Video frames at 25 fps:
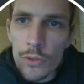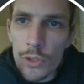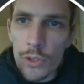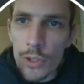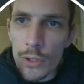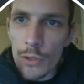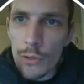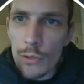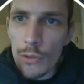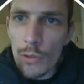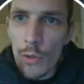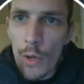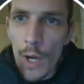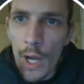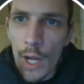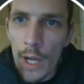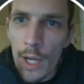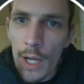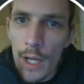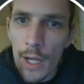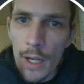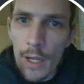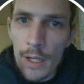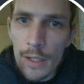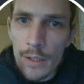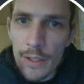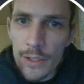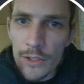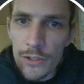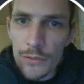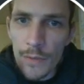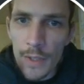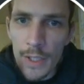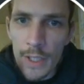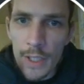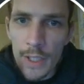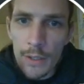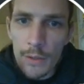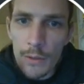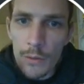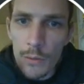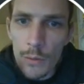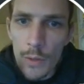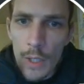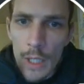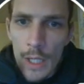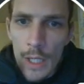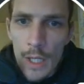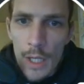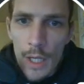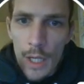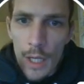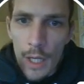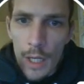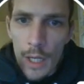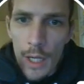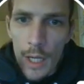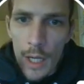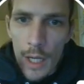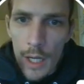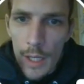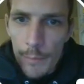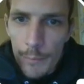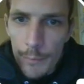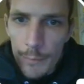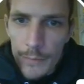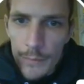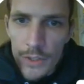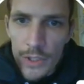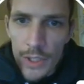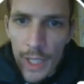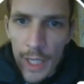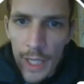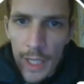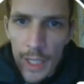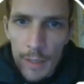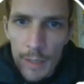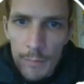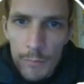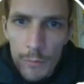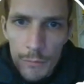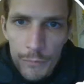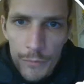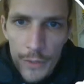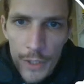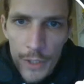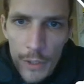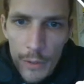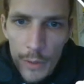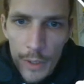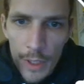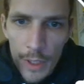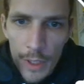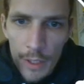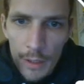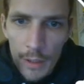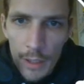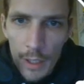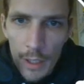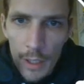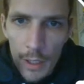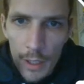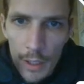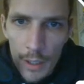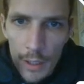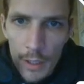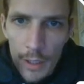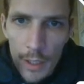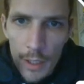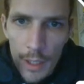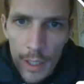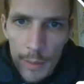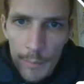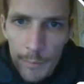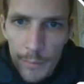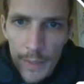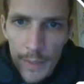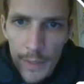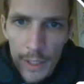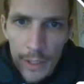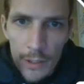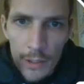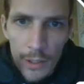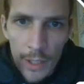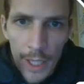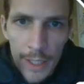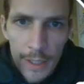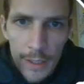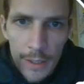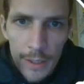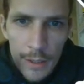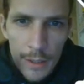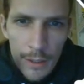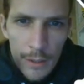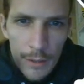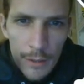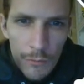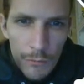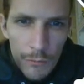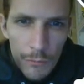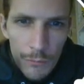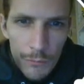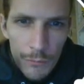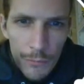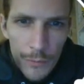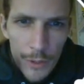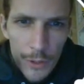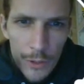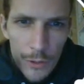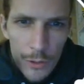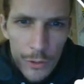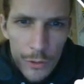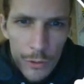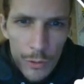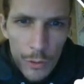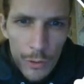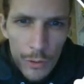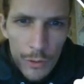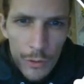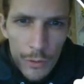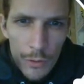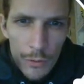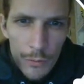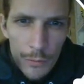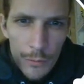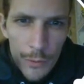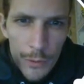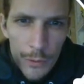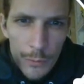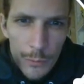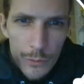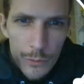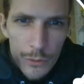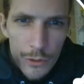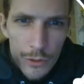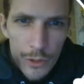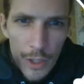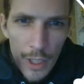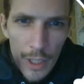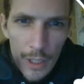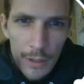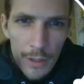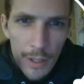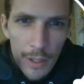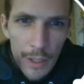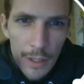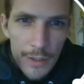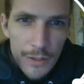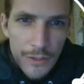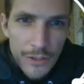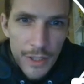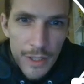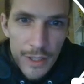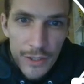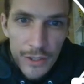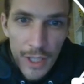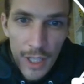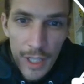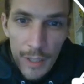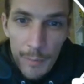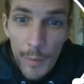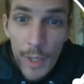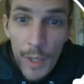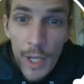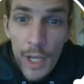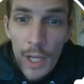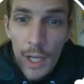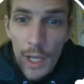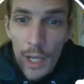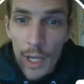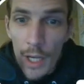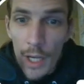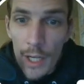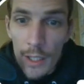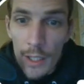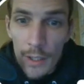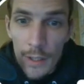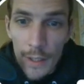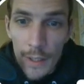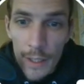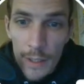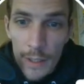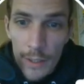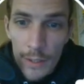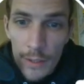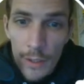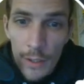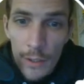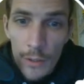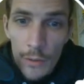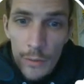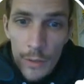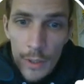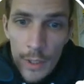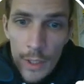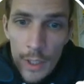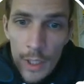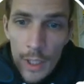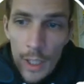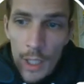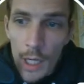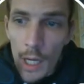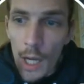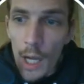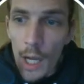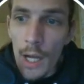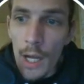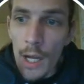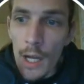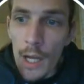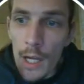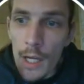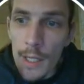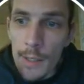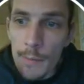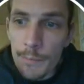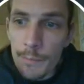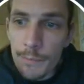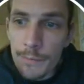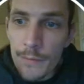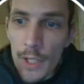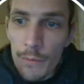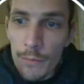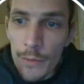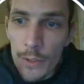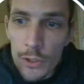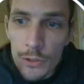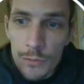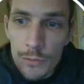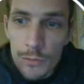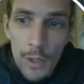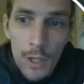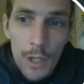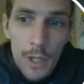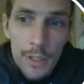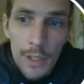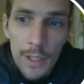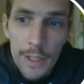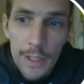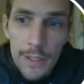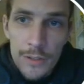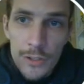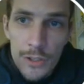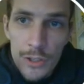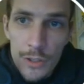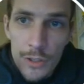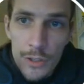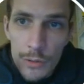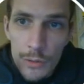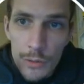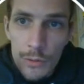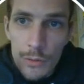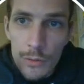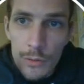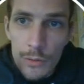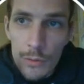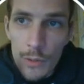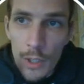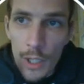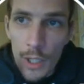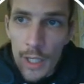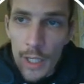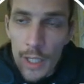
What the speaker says: to this video. Today I'm reviewing Glenn Fedoruk's, I don't know how to say his name, Lead Hero. First of all, I'd like to